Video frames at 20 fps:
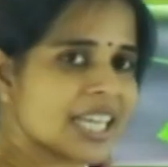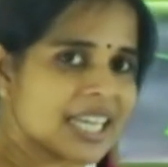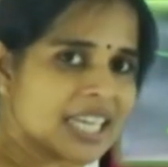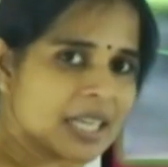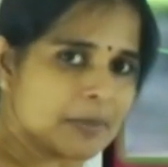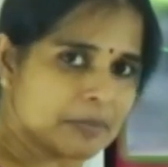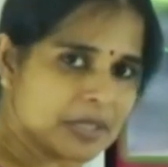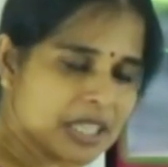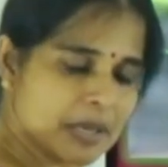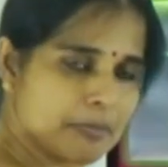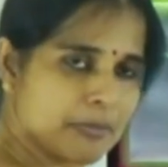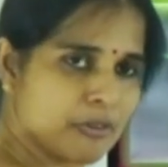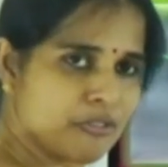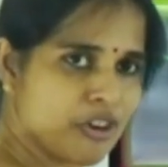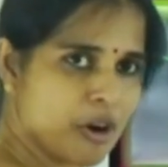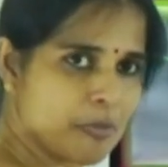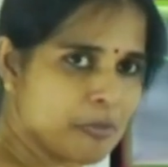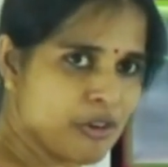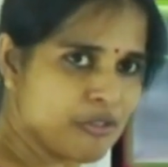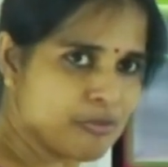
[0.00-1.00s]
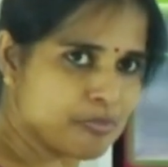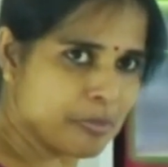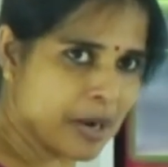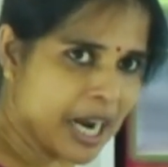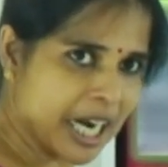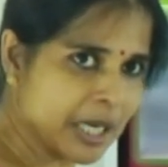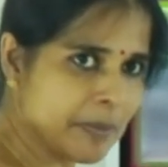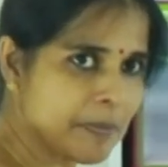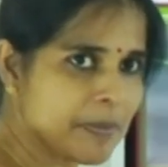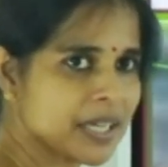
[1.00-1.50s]
and in the form of
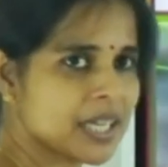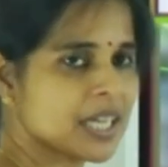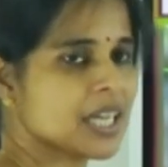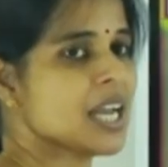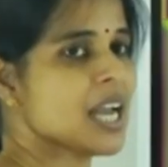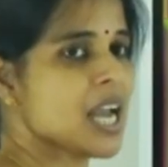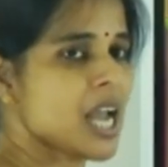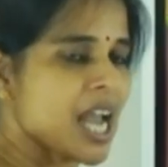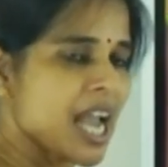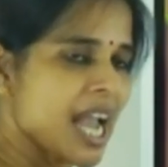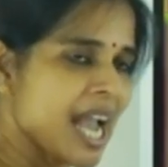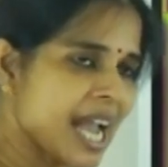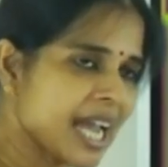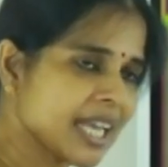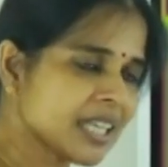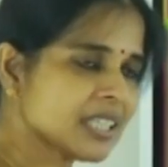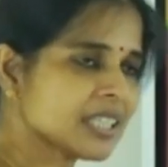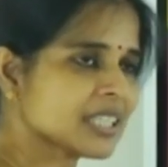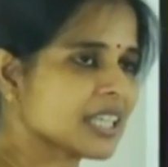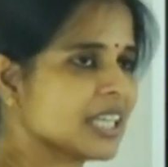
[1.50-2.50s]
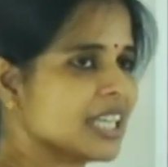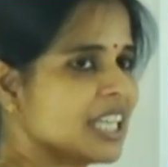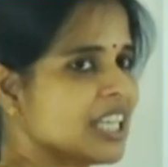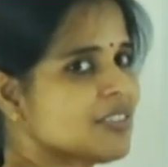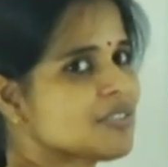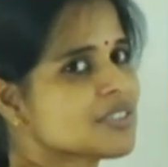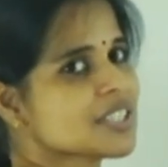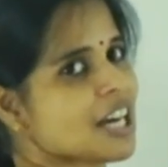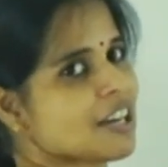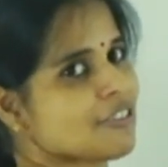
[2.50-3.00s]
bulb, and the
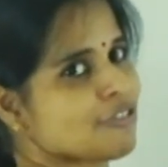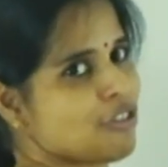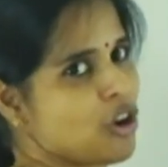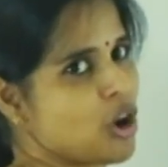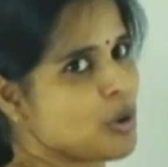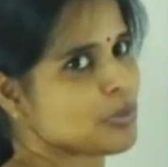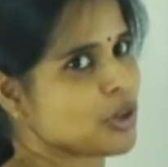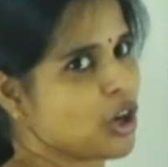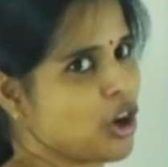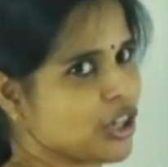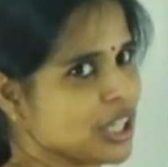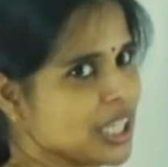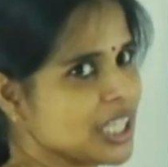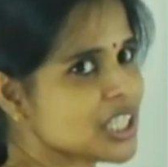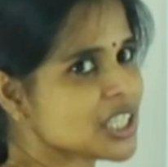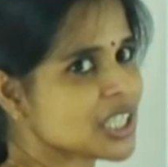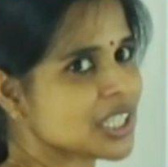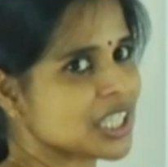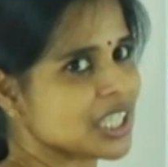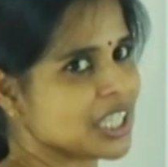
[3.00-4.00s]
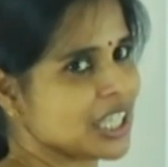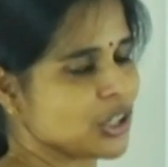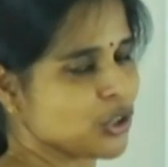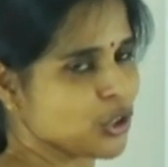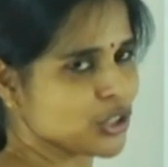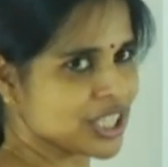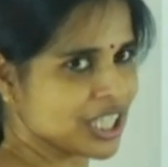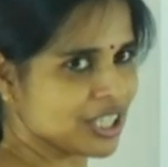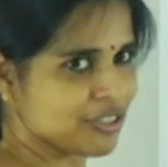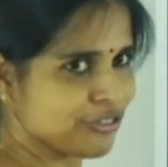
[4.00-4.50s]
leaves are formed on it in a
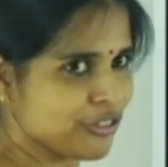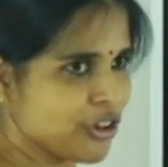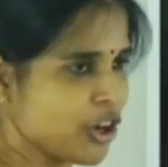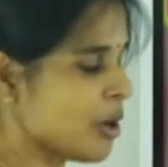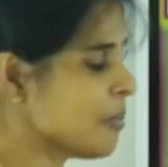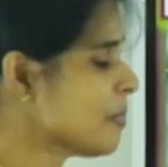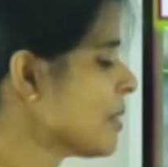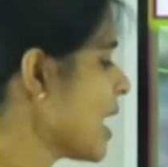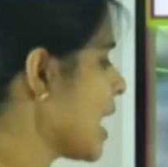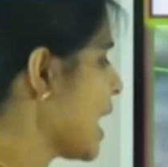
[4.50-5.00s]
rosette form.